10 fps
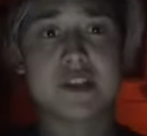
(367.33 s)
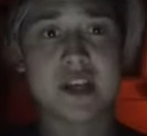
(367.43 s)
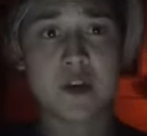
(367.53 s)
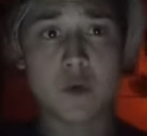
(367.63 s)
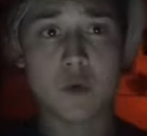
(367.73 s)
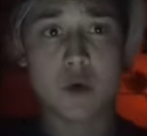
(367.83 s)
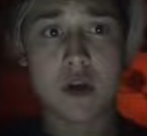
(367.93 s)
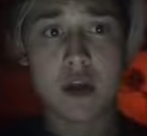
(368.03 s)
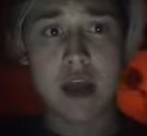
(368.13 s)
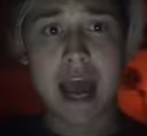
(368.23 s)
single
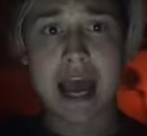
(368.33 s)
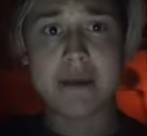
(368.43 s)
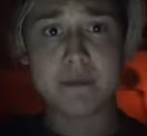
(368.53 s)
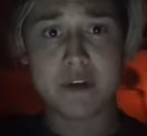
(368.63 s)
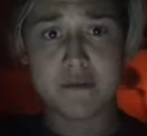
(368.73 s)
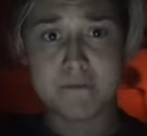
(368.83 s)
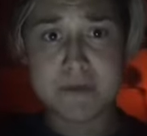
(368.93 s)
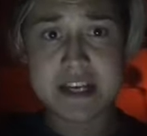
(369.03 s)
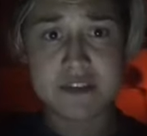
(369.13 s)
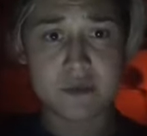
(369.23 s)
element of
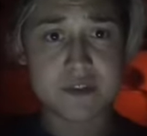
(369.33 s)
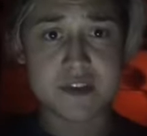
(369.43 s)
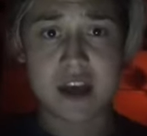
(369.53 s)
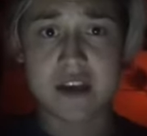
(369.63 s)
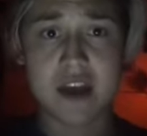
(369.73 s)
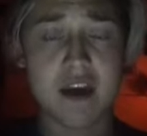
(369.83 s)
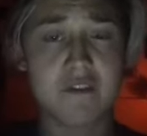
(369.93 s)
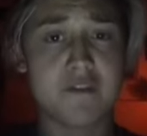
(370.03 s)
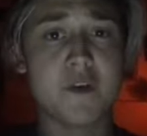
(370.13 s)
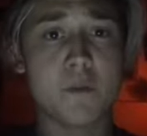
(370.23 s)
mise-en-scène
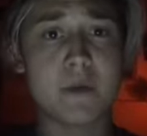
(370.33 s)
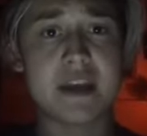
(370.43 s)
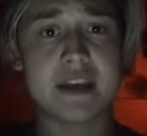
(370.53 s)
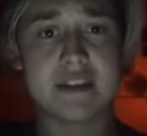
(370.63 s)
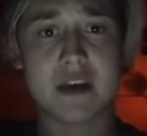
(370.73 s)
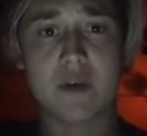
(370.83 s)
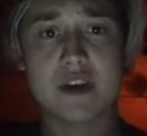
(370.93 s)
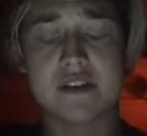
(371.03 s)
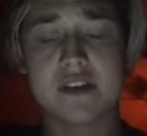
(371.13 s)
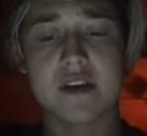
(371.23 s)
and filmmaking there
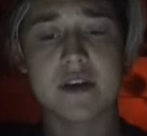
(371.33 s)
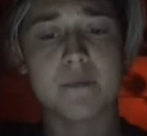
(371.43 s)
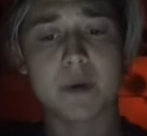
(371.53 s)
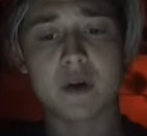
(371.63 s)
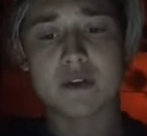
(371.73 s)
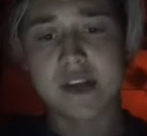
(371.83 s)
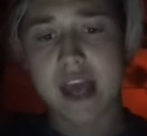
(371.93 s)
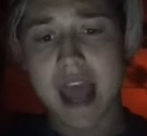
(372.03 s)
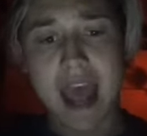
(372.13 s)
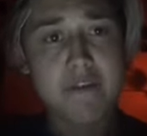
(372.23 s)
is, because
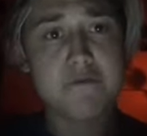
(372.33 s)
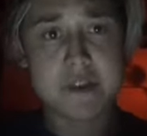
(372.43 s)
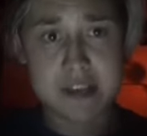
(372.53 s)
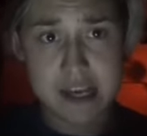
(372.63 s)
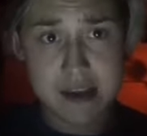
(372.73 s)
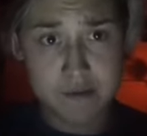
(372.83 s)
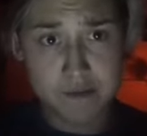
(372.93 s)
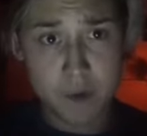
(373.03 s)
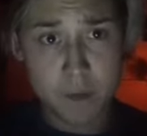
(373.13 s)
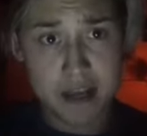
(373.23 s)
everything in
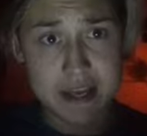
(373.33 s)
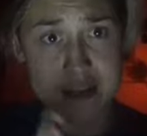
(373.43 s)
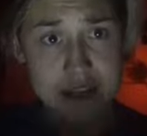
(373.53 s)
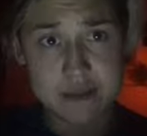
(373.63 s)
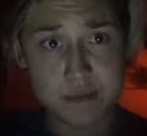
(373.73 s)
filmmaking is